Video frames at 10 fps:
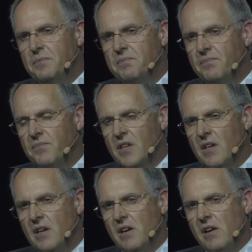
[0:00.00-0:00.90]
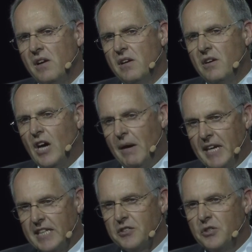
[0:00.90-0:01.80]
this year at
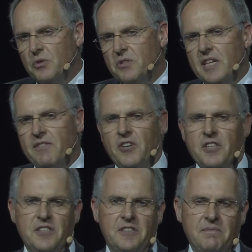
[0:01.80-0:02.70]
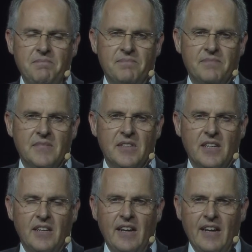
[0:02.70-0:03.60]
our stand in Hall
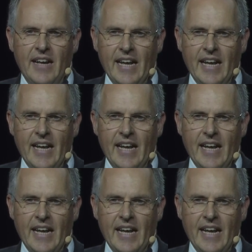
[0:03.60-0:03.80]
12.